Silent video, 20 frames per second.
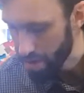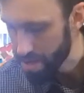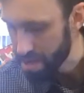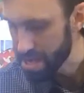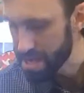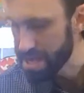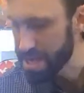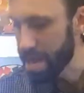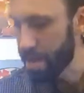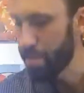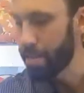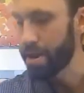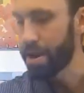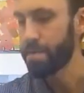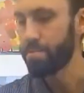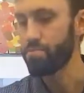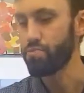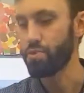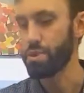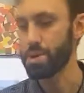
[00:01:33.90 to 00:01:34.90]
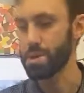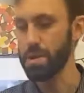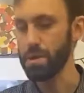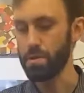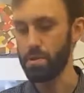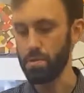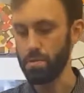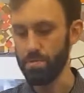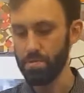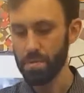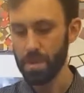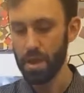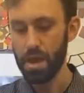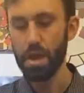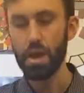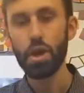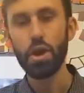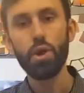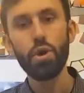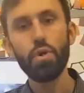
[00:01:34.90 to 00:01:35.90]
to someone in Brazil,
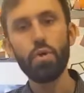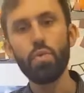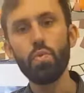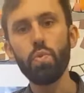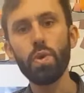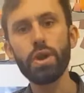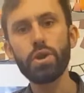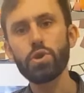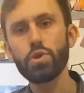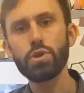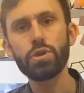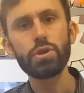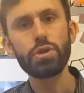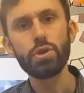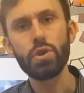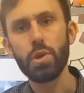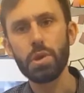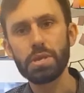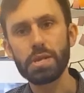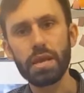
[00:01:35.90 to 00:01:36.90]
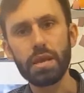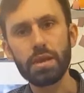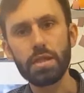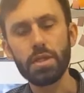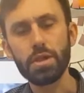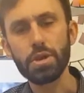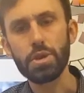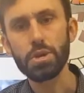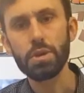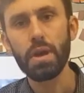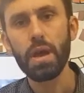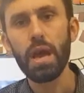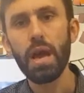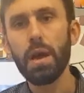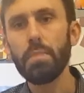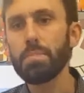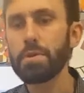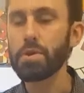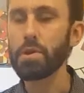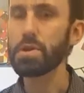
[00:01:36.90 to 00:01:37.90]
we couldn't use English
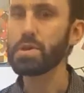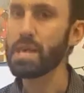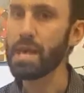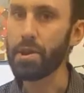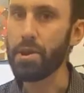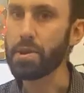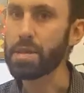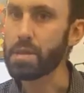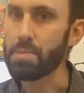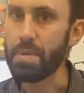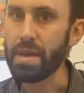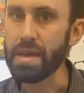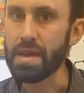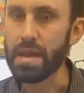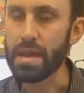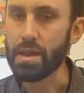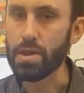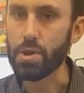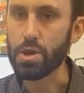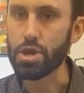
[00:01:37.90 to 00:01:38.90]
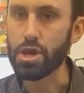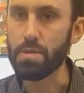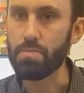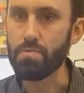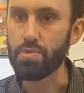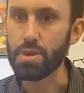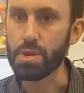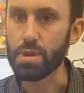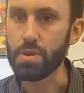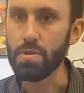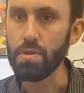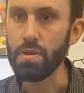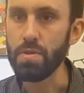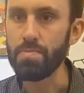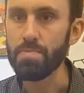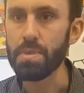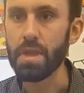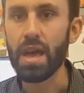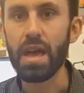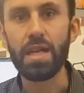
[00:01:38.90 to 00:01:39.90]
because they don't speak English in Brazil.
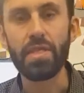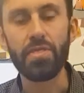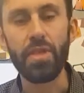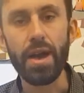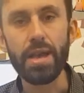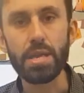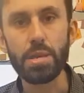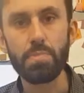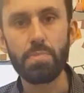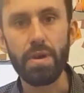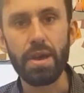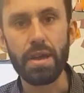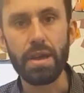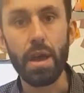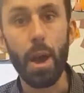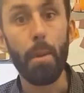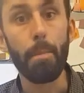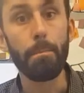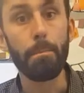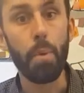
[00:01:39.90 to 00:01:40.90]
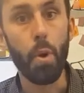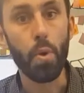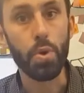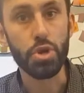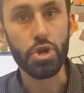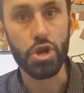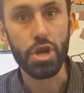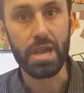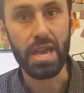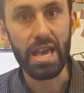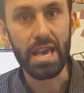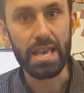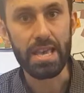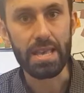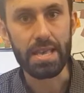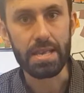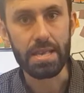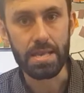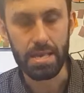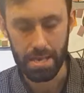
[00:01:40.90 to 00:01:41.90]
They speak
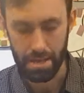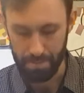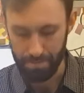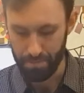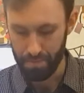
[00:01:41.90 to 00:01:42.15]
Portuguese.